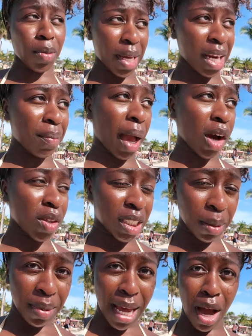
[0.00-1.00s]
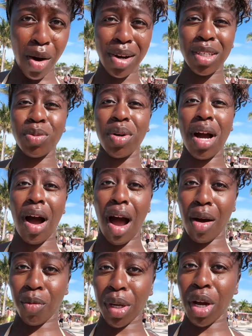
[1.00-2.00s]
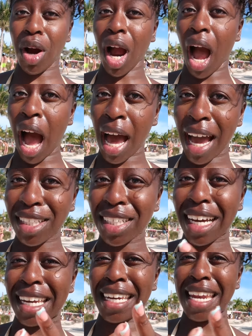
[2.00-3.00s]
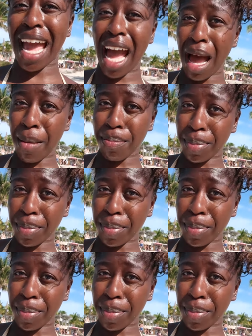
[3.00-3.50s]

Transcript: We're getting back on the ship now because we're we are hot. I took a nap.